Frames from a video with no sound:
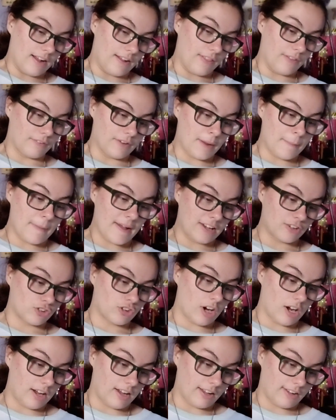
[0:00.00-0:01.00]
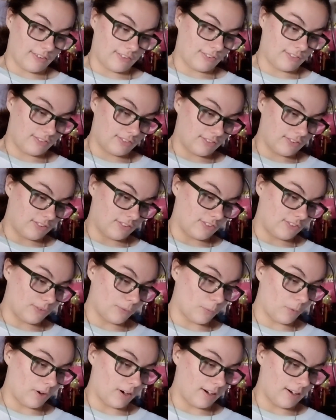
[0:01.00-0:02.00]
The rematch costs
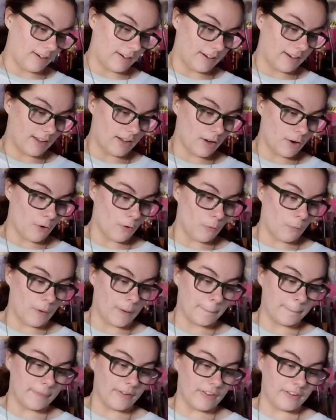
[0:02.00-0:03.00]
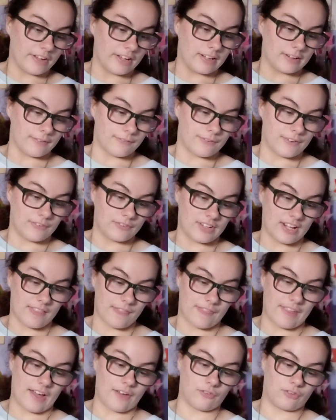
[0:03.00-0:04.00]
were
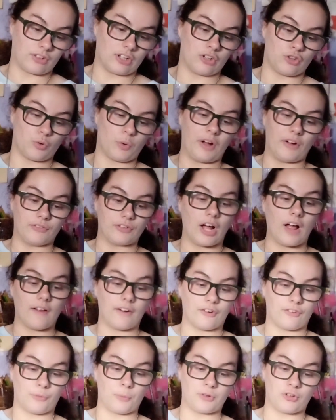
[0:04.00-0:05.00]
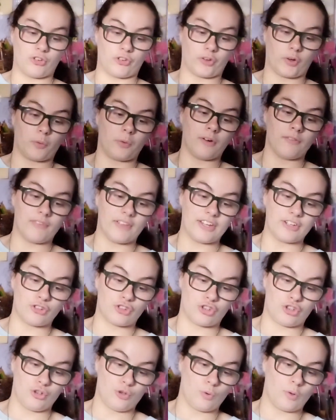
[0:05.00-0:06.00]
$1,015,012, which is equivalent
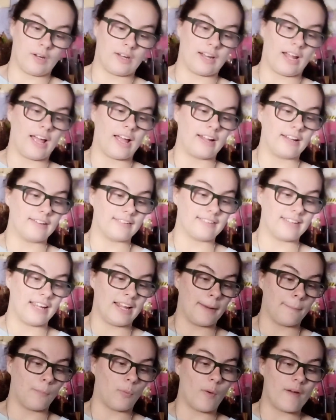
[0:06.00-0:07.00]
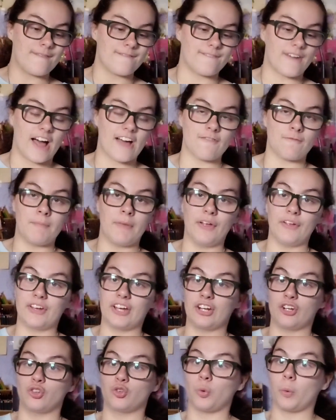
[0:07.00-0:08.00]
to $19.5
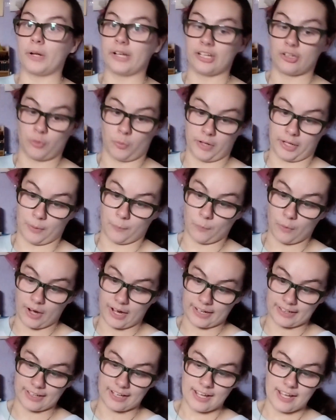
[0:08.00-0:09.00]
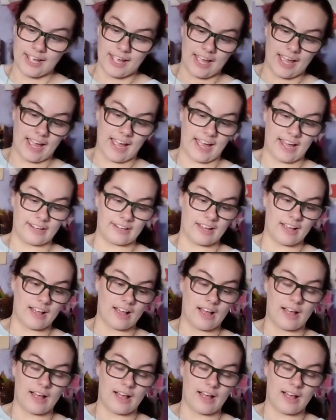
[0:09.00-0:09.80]
million in 2021, and